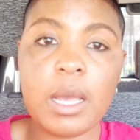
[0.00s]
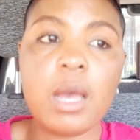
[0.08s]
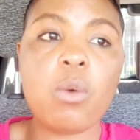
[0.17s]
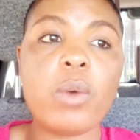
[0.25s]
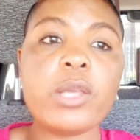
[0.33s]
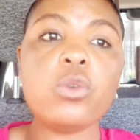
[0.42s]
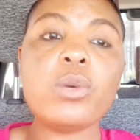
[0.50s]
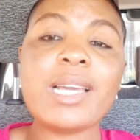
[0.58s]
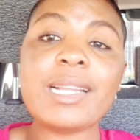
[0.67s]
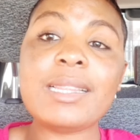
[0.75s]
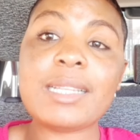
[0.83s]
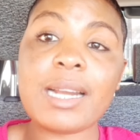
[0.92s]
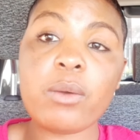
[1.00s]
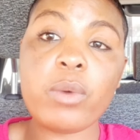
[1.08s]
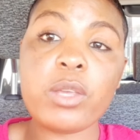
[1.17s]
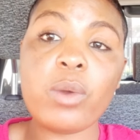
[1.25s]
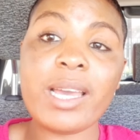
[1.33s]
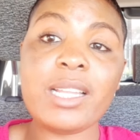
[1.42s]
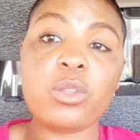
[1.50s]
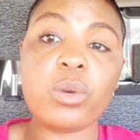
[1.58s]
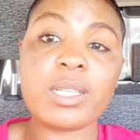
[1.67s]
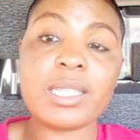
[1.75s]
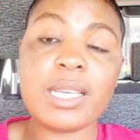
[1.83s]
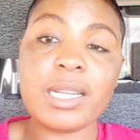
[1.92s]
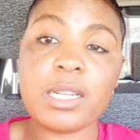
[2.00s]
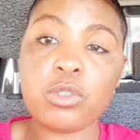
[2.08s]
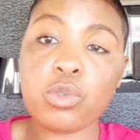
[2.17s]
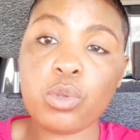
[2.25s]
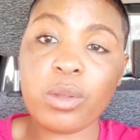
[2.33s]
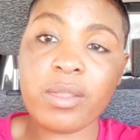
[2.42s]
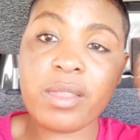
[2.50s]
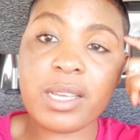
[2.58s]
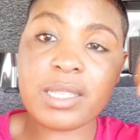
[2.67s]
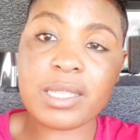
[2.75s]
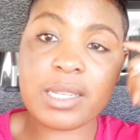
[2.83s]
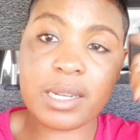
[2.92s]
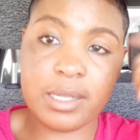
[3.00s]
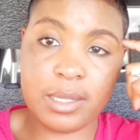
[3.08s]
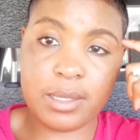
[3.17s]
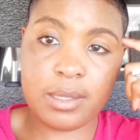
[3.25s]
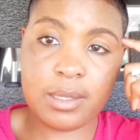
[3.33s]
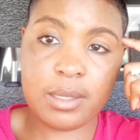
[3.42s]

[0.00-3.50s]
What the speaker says: When you get drunk, when you are intoxicated, you don't think straight.